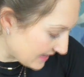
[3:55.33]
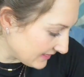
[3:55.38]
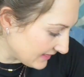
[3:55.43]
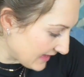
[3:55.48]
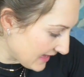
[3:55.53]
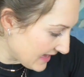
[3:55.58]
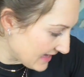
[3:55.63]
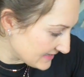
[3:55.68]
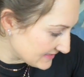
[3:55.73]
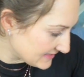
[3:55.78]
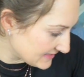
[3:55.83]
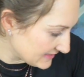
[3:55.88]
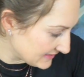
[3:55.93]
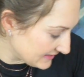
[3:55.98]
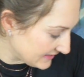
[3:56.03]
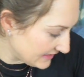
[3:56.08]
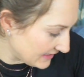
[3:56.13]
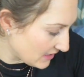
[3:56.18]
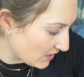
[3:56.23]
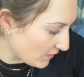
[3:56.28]
Uh,
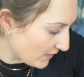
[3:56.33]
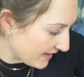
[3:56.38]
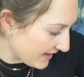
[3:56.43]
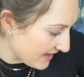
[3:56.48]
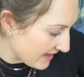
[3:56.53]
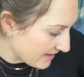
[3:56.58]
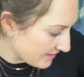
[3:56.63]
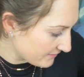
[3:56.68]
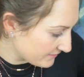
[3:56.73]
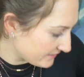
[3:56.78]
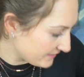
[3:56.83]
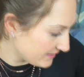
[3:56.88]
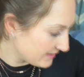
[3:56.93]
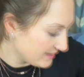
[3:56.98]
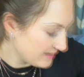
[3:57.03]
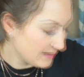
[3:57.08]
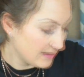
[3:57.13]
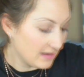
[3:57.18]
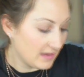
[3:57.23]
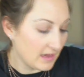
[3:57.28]
lastly, oh, I have
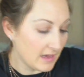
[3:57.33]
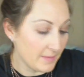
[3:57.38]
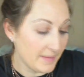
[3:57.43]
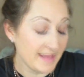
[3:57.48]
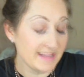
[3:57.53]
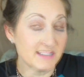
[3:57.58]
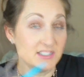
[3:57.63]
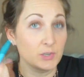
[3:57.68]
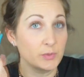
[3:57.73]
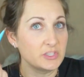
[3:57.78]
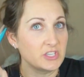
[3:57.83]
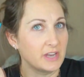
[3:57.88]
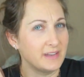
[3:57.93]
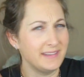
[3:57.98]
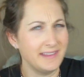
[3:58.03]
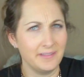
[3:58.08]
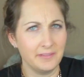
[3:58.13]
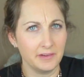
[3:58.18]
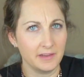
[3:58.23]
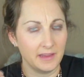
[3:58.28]
a pencil, which I
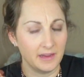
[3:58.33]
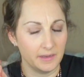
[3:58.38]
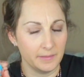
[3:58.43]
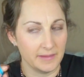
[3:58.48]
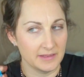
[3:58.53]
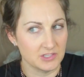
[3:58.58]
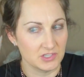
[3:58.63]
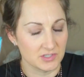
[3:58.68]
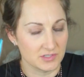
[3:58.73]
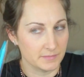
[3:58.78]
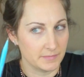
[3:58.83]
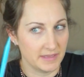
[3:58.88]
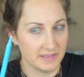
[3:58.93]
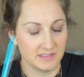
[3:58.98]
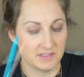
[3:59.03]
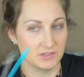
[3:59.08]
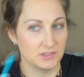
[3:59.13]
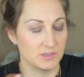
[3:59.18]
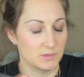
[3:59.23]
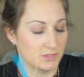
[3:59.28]
never carry pen
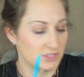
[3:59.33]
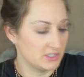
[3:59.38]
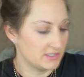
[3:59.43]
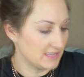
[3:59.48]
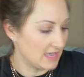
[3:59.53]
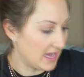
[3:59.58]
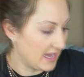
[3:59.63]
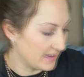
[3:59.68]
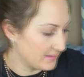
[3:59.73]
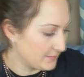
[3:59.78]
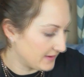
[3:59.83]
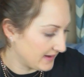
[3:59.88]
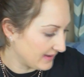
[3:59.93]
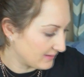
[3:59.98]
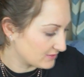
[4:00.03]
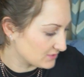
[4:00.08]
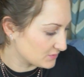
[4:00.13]
pencils, which is odd, but I